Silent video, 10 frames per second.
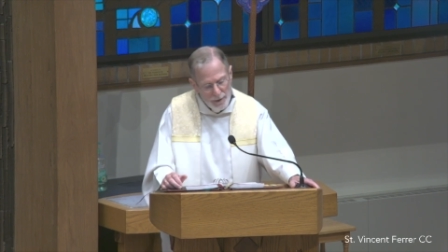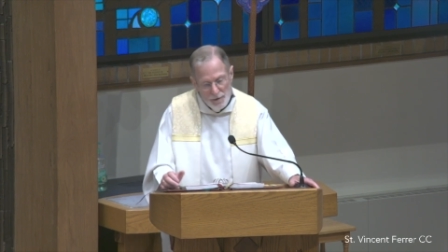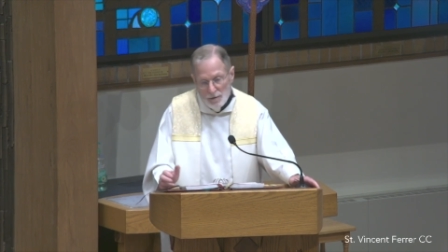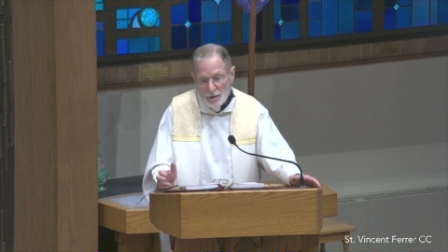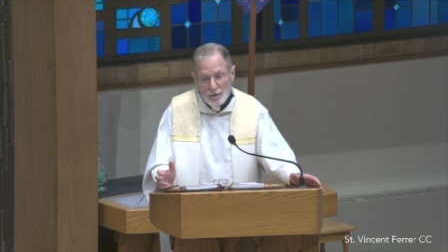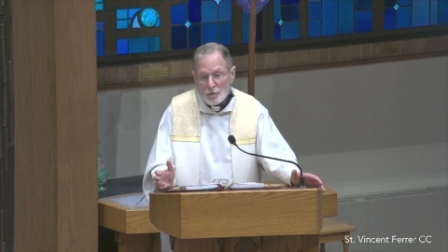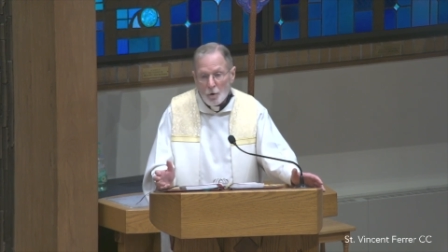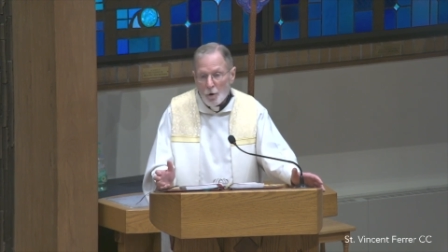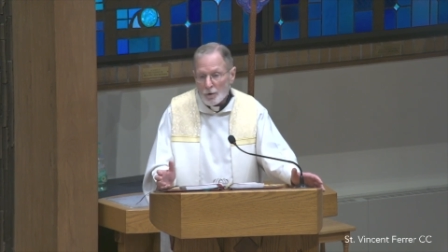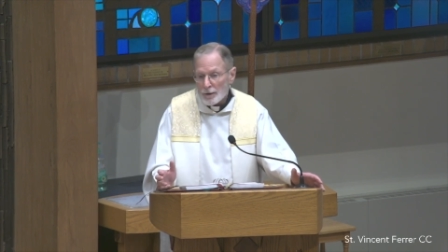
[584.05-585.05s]
It's the
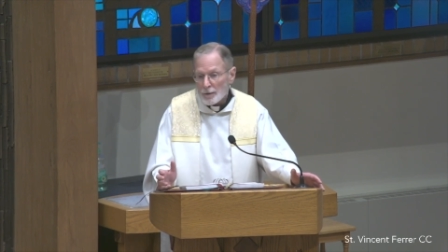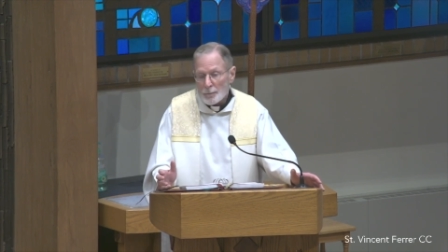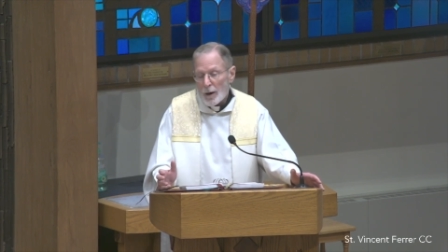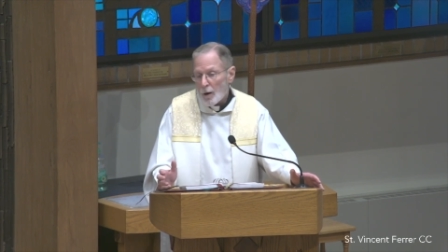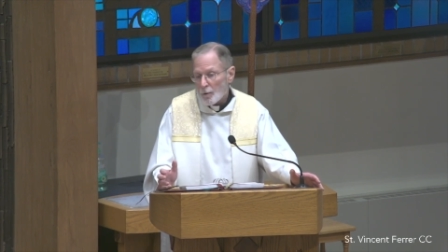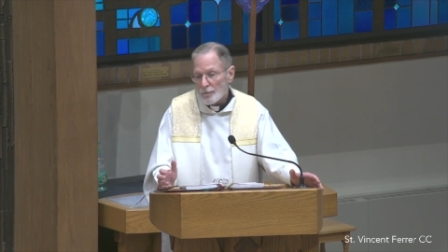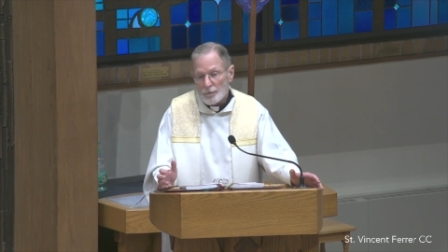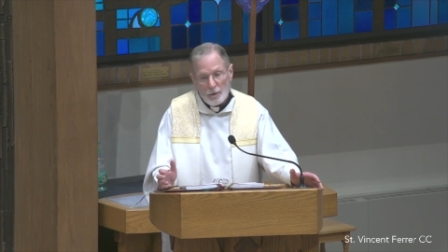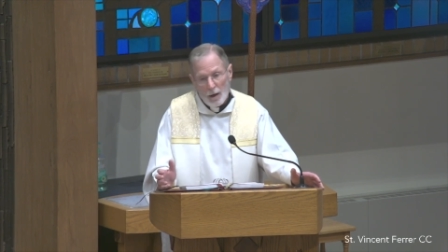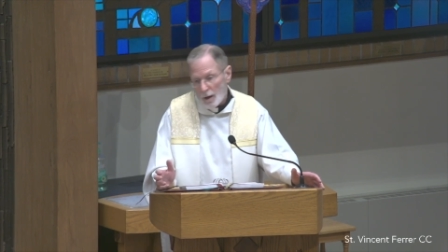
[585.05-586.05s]
authority and the power
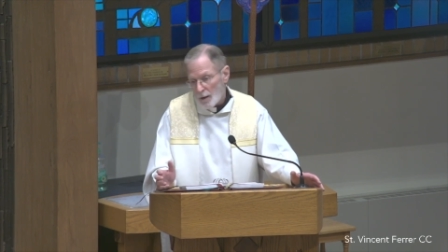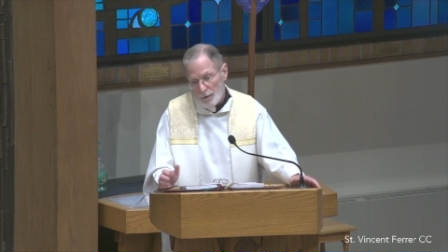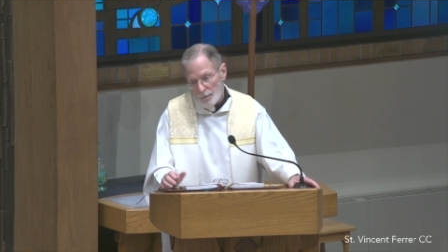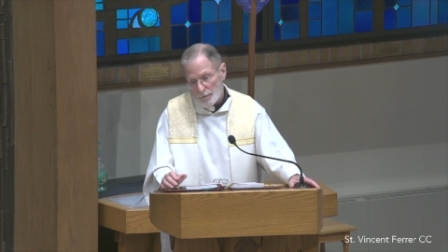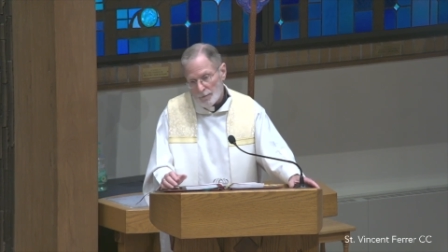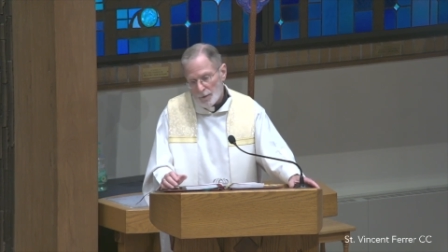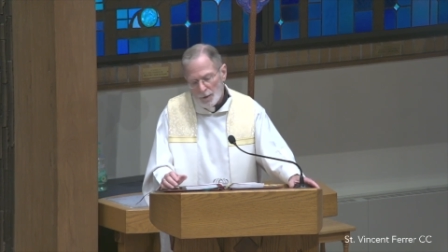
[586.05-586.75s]
of love.